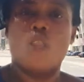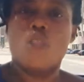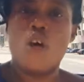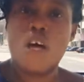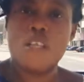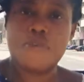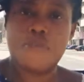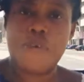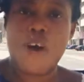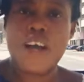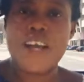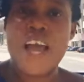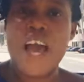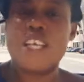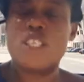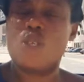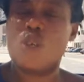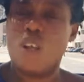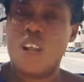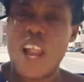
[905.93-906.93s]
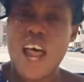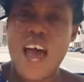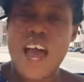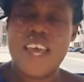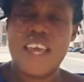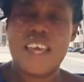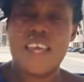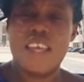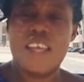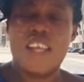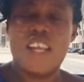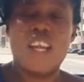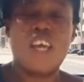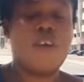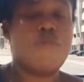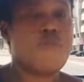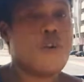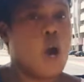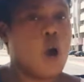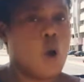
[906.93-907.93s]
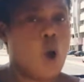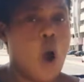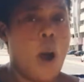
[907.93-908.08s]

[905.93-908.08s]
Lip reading: Don't forget to like, leave your